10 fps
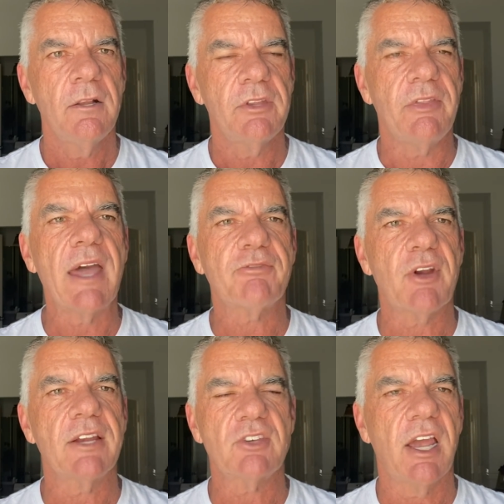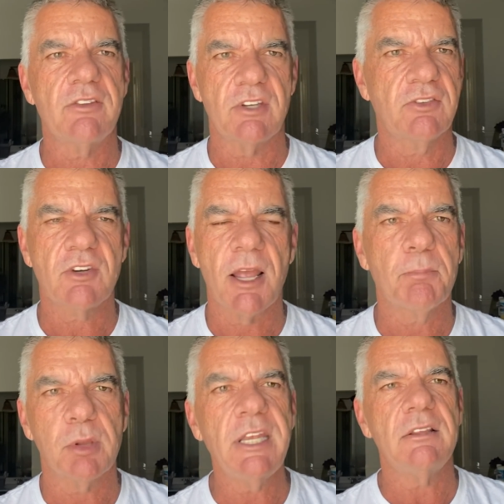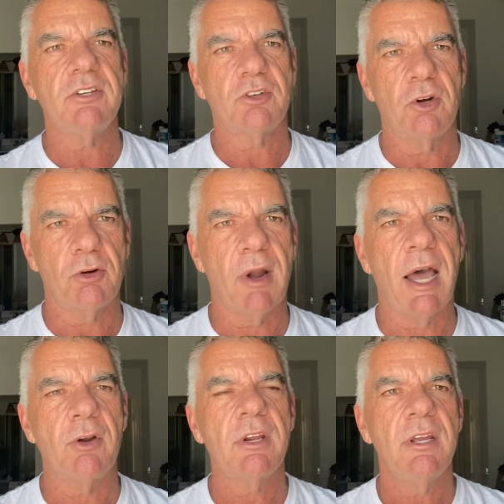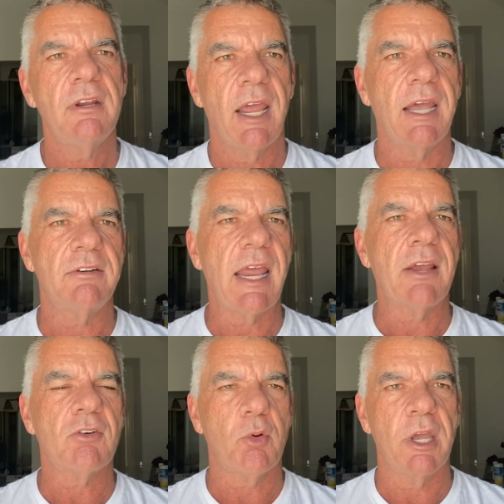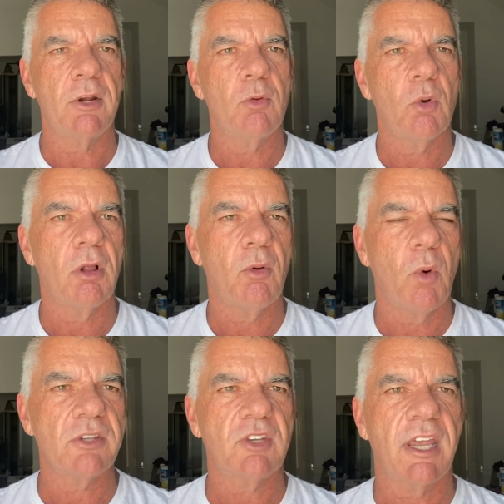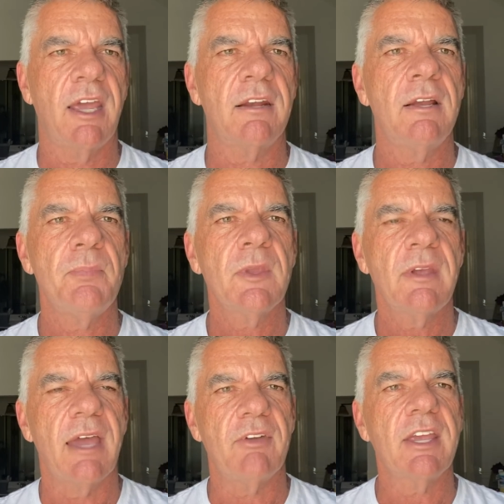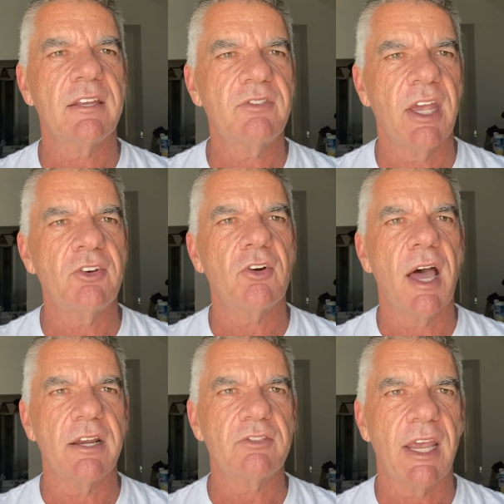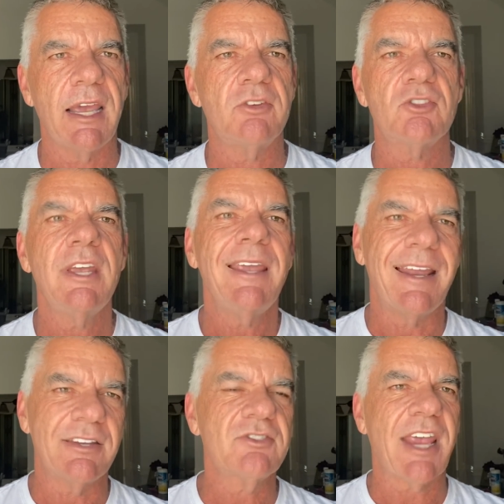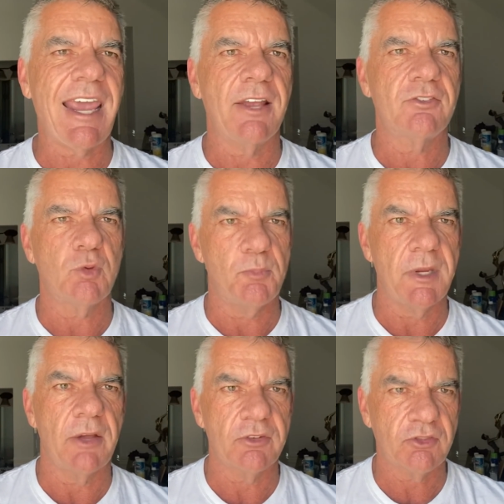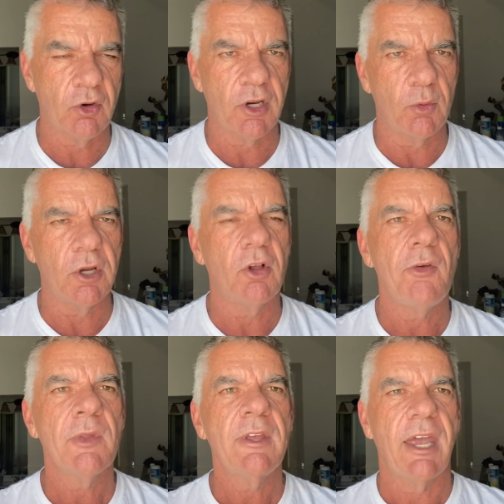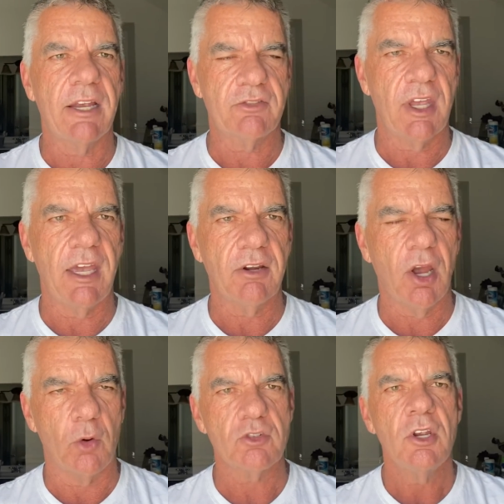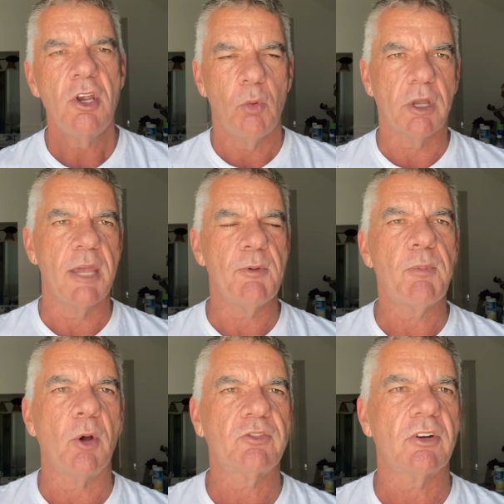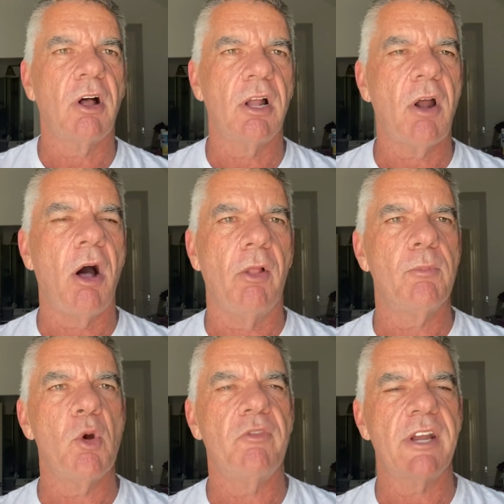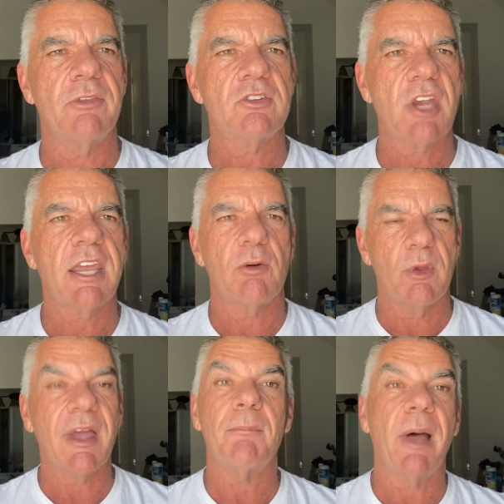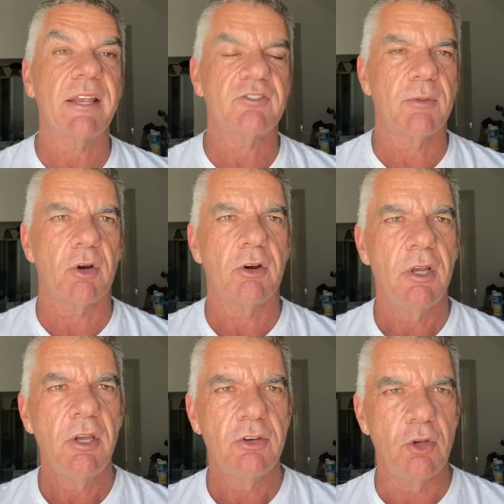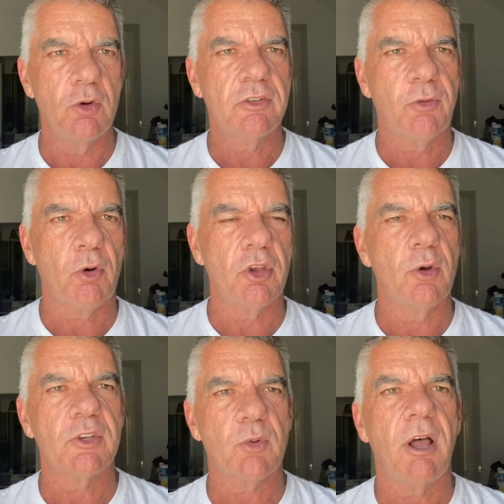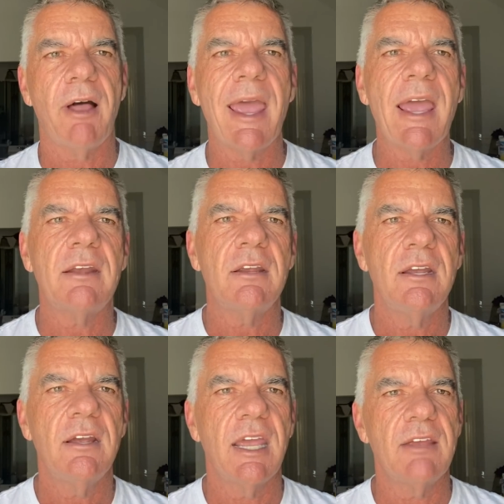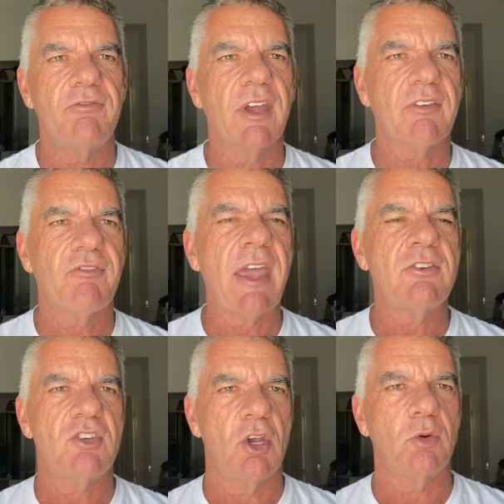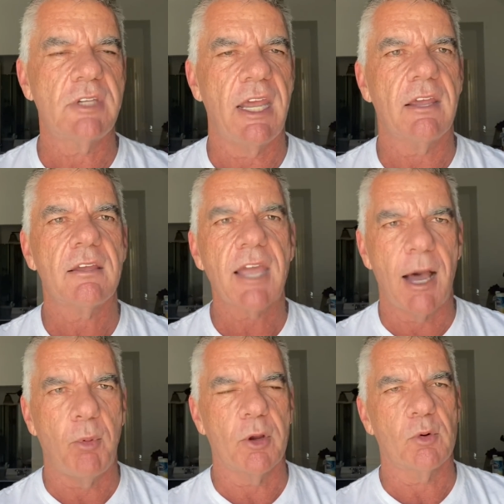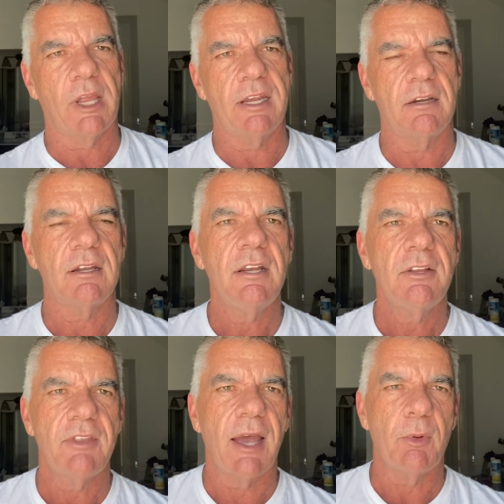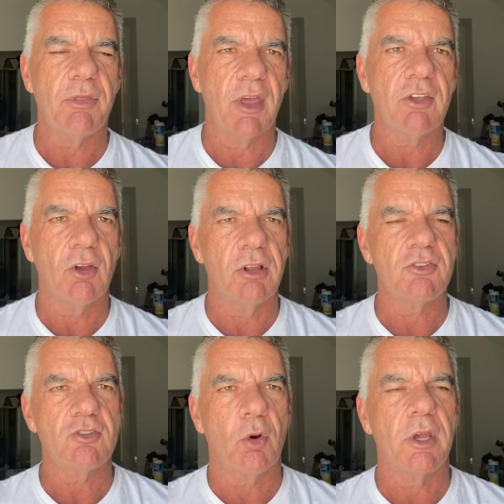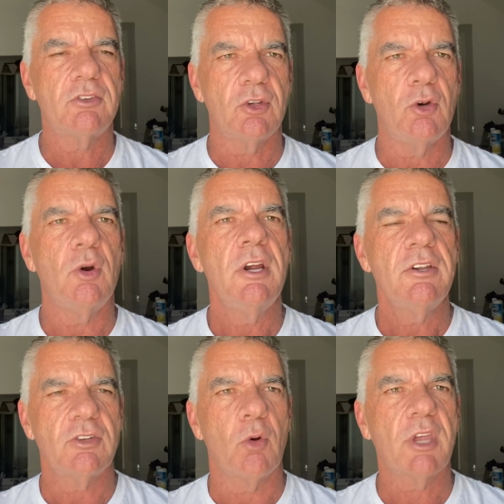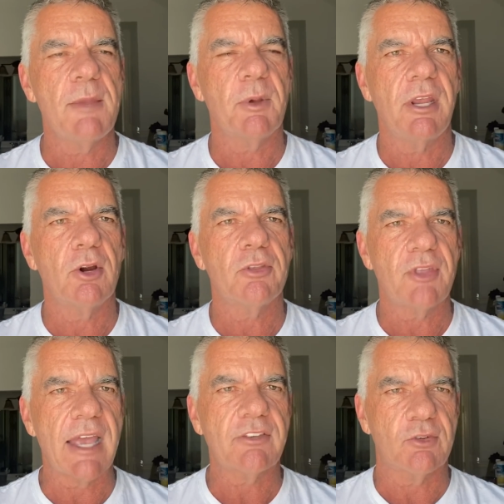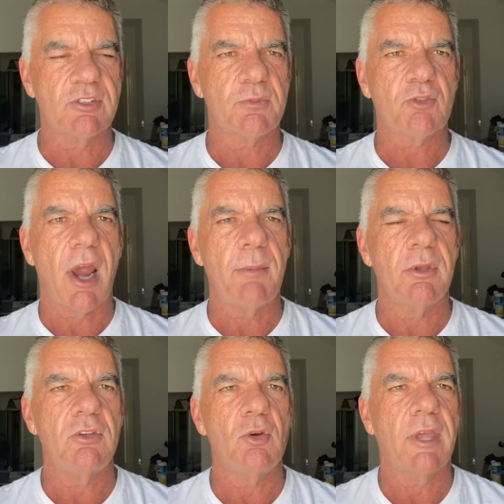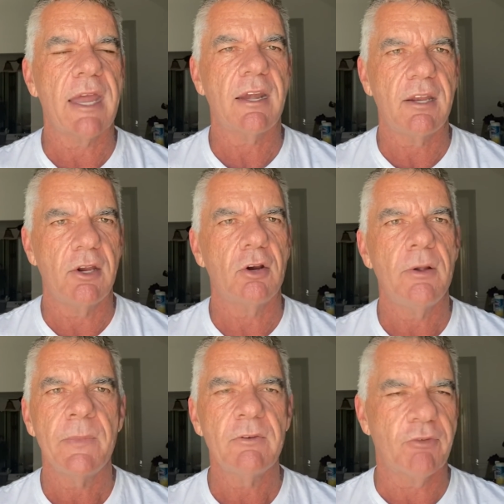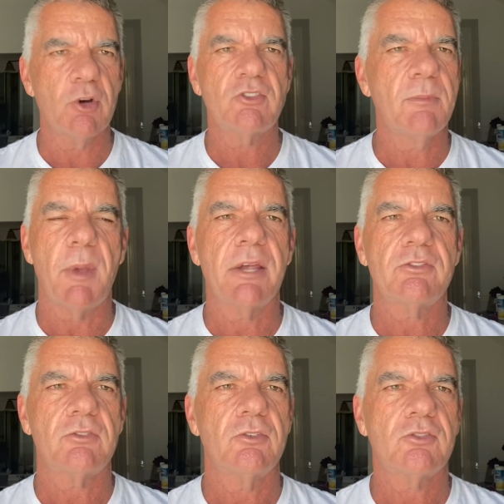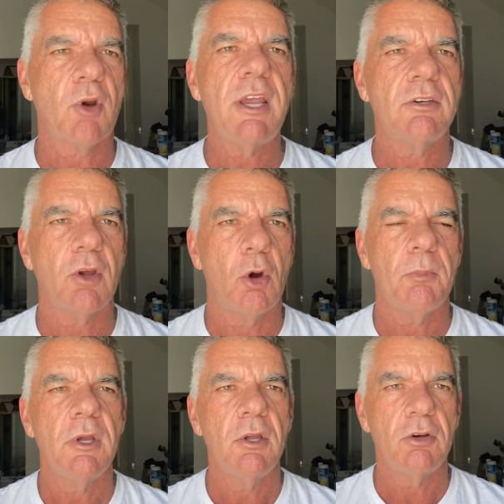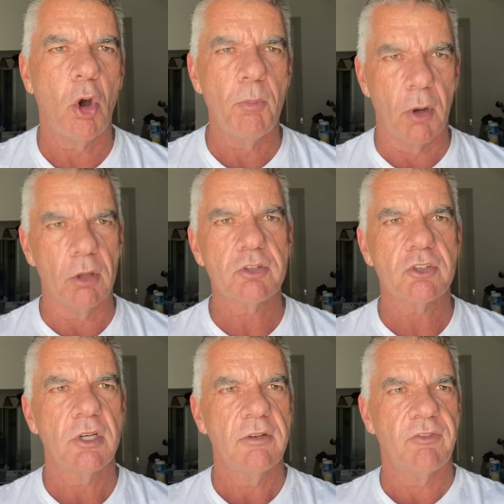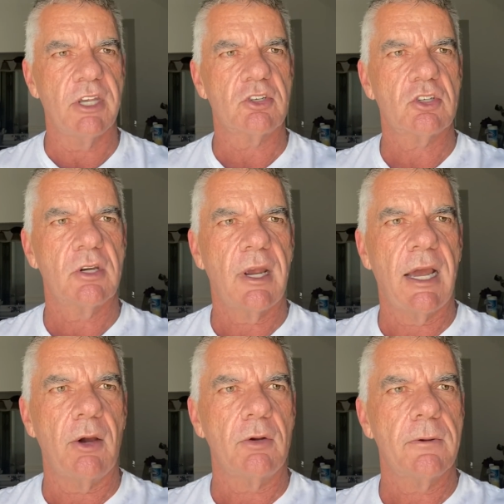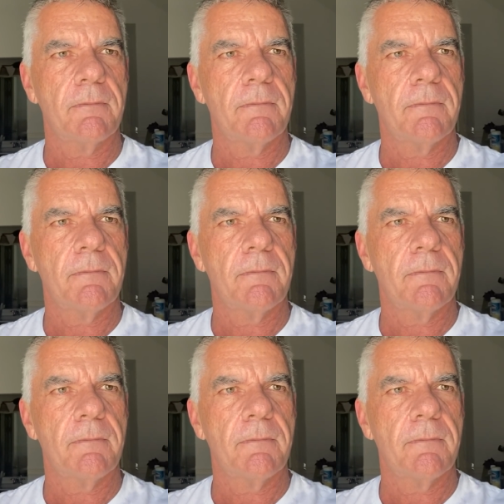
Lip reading: then that franchise is completely turned around and Dan Quinn will once again have a contender on his hands and his hands would be on the steering wheel as the head coach. We'll keep you posted on all the moving and the shaking. We've got Mike Zimmer news for you as well and a Vic Fangio take, Cowboy related, that we think you'll enjoy too. So keep it here. Thanks for subscribing. You get it here. First and best, straight dope, no bullsh. Fish out.